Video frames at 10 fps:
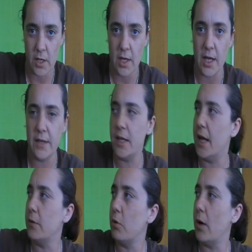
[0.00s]
In the
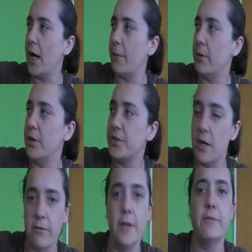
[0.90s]
end, what happened is
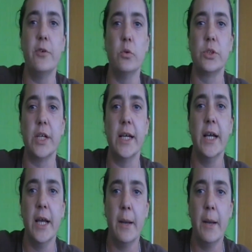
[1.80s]
therefore enforce it,